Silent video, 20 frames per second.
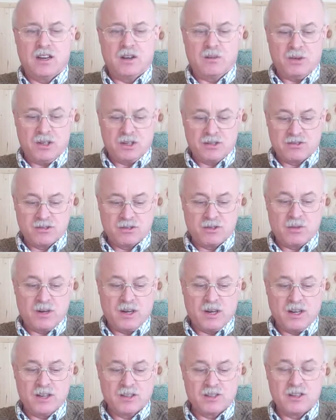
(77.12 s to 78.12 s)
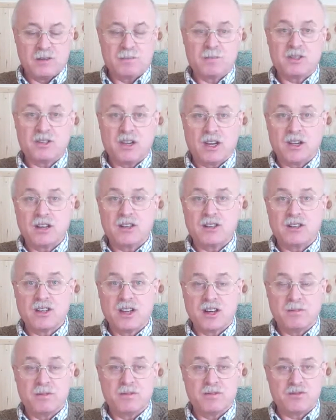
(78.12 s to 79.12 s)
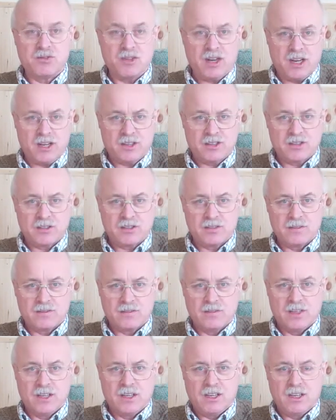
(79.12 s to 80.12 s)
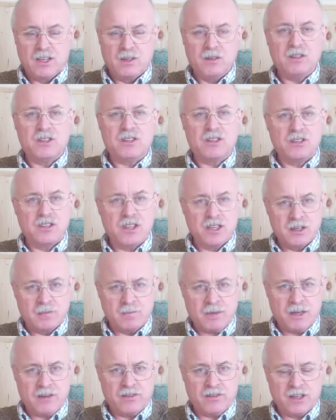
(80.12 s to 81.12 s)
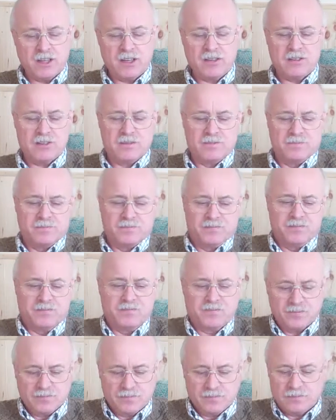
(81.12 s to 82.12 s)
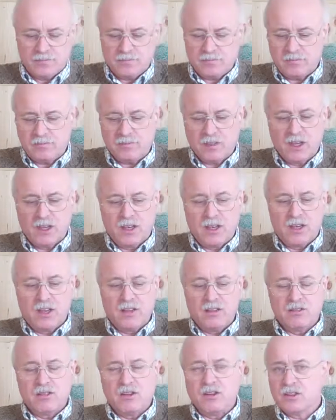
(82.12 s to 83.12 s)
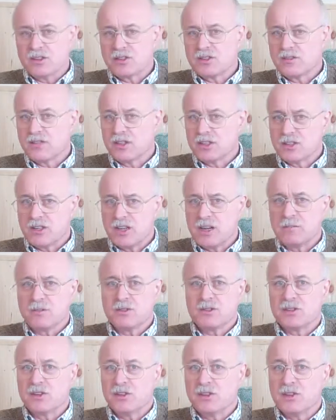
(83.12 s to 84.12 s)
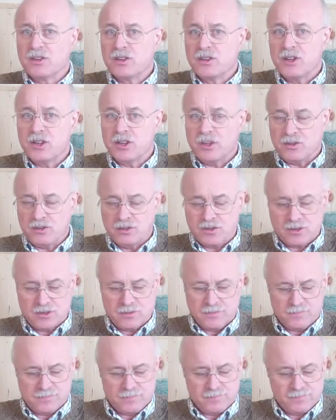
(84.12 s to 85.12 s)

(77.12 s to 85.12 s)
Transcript: which requires a particular type of dress. You need to think about that. There are lots of examples that you can use.